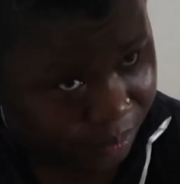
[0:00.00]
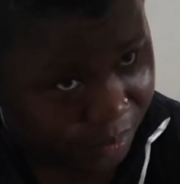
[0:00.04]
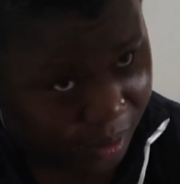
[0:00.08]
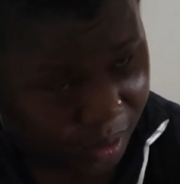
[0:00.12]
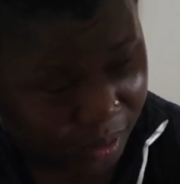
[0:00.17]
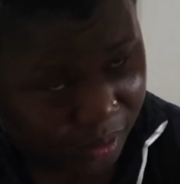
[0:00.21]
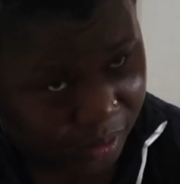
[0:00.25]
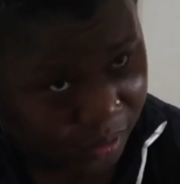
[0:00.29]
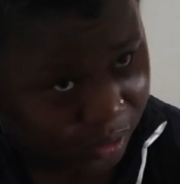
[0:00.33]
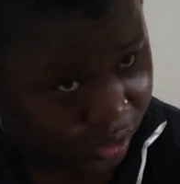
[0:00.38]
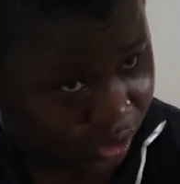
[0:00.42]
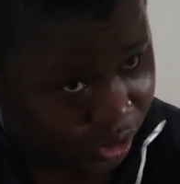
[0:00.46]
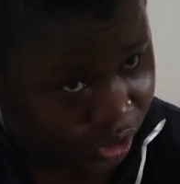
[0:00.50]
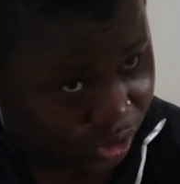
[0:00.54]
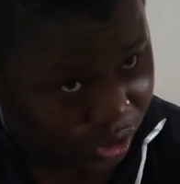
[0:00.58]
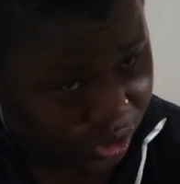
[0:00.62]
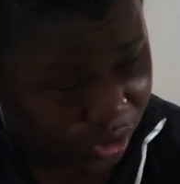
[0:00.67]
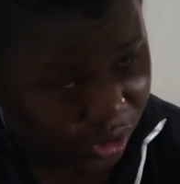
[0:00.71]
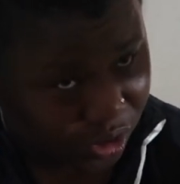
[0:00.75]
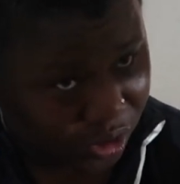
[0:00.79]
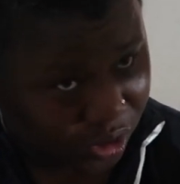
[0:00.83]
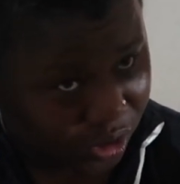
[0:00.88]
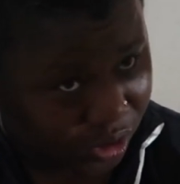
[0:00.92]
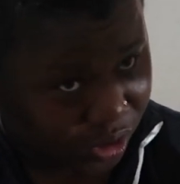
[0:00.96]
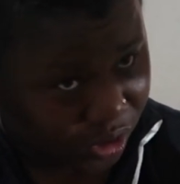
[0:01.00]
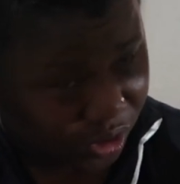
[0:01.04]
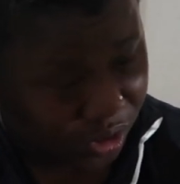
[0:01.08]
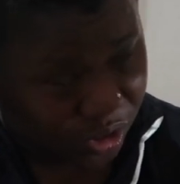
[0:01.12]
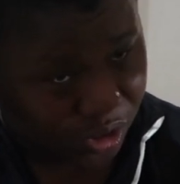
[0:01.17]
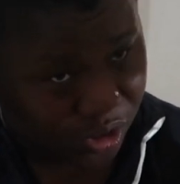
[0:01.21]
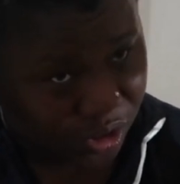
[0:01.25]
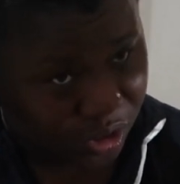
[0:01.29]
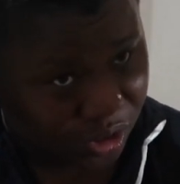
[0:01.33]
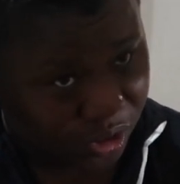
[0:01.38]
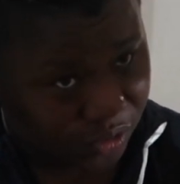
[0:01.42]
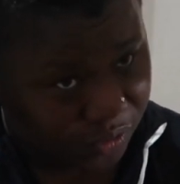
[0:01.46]
March,
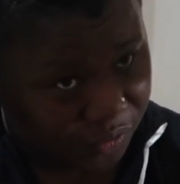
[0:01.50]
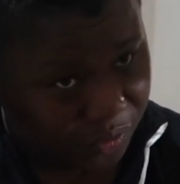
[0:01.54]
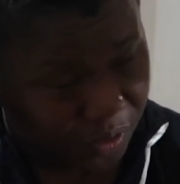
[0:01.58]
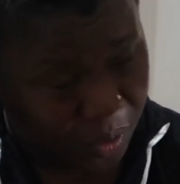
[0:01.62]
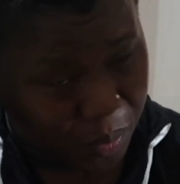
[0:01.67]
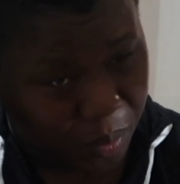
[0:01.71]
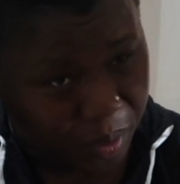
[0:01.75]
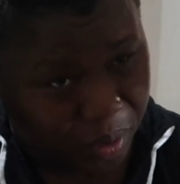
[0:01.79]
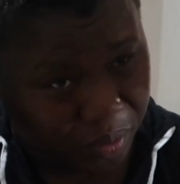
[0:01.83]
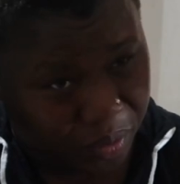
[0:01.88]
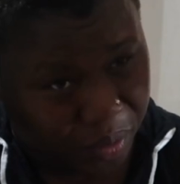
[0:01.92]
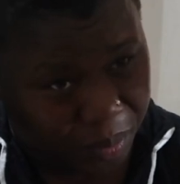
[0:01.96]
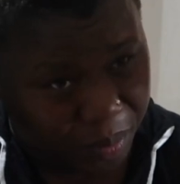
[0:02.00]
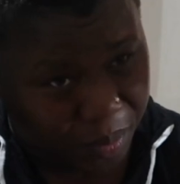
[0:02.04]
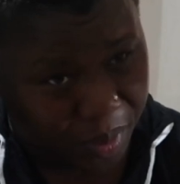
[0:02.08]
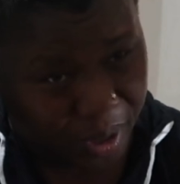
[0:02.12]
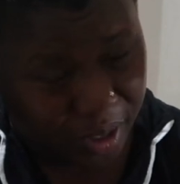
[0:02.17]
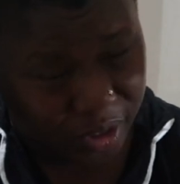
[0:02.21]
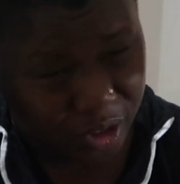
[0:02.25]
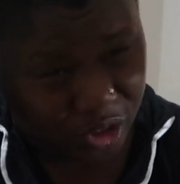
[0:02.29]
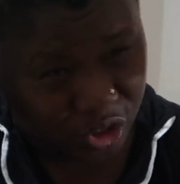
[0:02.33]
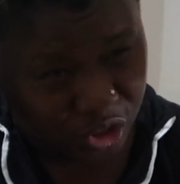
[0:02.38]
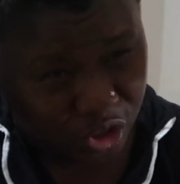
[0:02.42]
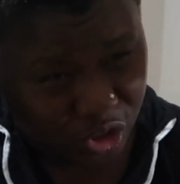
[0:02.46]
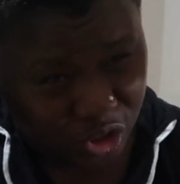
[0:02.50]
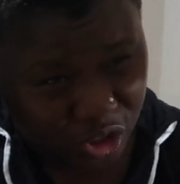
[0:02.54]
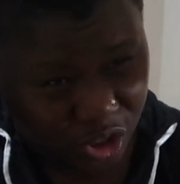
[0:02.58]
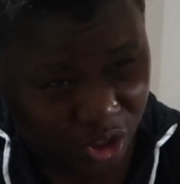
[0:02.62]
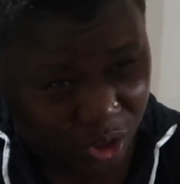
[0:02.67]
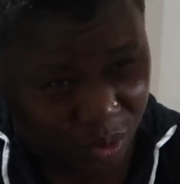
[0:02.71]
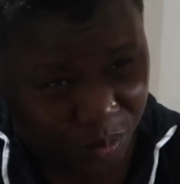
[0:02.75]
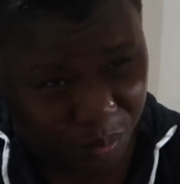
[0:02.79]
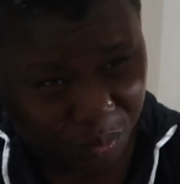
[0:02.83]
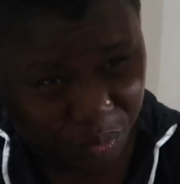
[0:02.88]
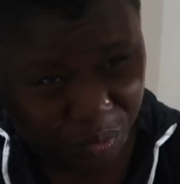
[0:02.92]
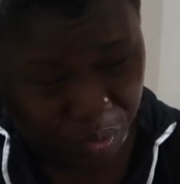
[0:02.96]
February, March,
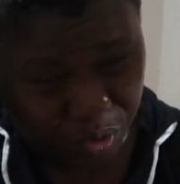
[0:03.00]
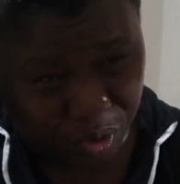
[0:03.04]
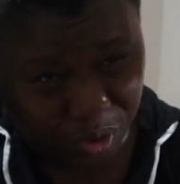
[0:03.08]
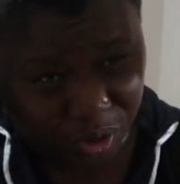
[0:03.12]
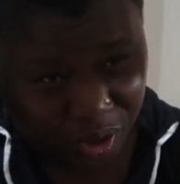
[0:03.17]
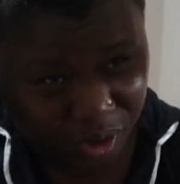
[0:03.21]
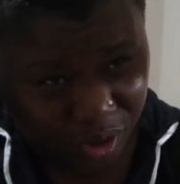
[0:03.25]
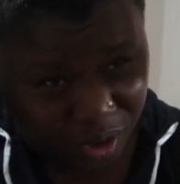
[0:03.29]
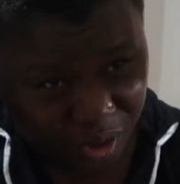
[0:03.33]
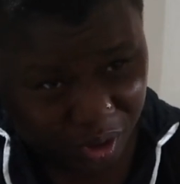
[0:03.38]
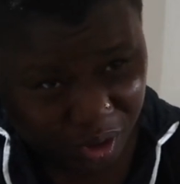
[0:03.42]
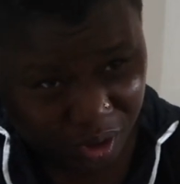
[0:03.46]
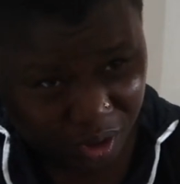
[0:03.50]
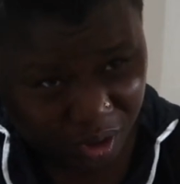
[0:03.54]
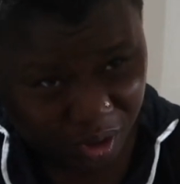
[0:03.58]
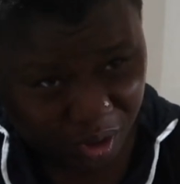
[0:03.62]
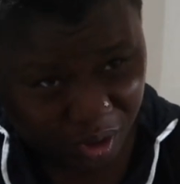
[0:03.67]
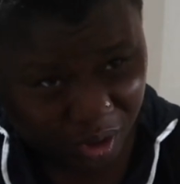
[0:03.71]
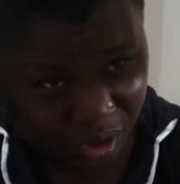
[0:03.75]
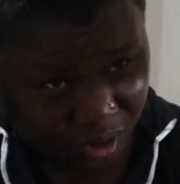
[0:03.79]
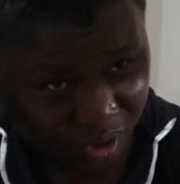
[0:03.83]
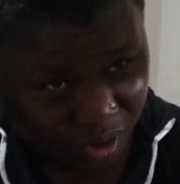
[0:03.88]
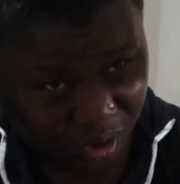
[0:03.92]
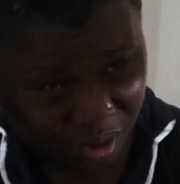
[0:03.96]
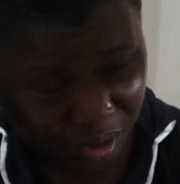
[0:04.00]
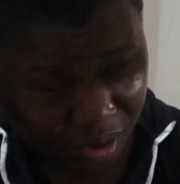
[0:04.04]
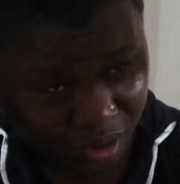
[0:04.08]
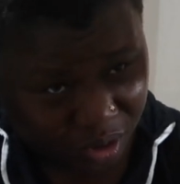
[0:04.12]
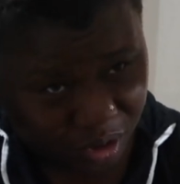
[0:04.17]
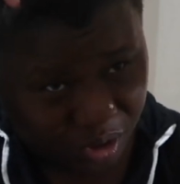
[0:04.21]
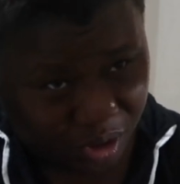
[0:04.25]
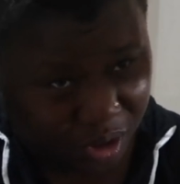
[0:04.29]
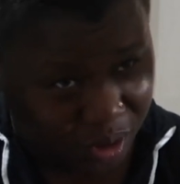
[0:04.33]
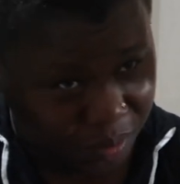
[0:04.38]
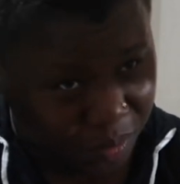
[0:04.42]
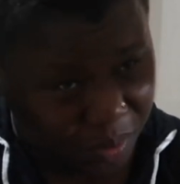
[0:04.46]
April.
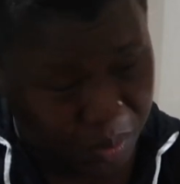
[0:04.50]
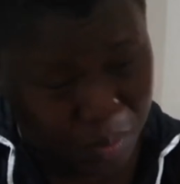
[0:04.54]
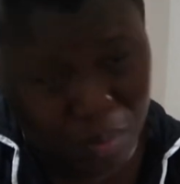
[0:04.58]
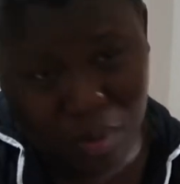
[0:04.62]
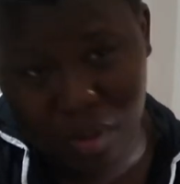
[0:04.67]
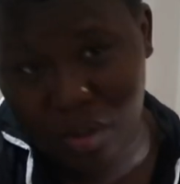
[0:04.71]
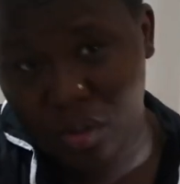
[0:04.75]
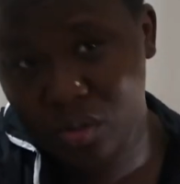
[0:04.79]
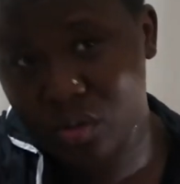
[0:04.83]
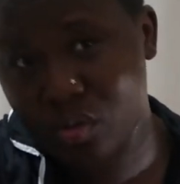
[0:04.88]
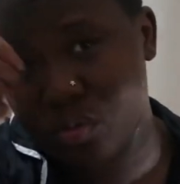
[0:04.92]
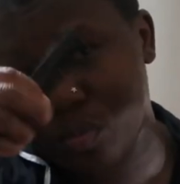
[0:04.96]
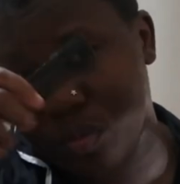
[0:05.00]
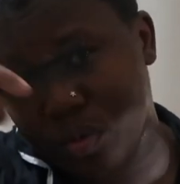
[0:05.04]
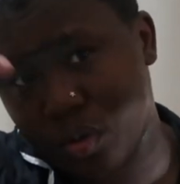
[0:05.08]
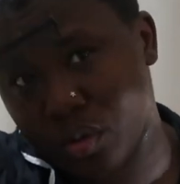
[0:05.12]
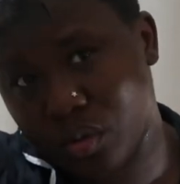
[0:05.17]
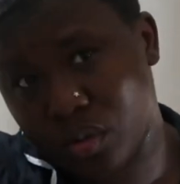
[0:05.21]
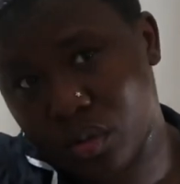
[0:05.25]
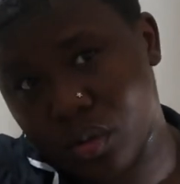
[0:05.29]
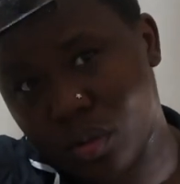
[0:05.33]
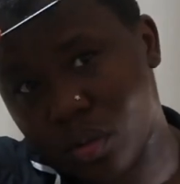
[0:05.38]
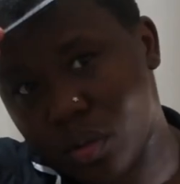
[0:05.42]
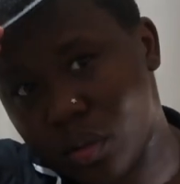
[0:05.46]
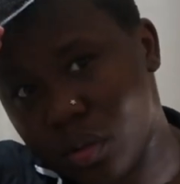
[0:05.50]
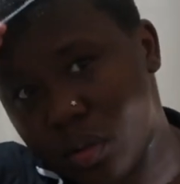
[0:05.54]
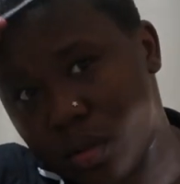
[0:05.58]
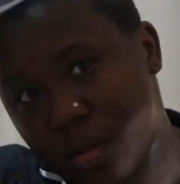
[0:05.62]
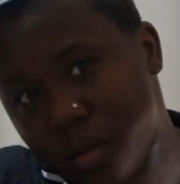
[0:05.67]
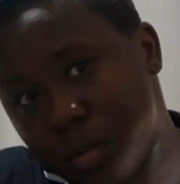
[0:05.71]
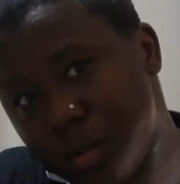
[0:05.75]
Okay, maybe two months.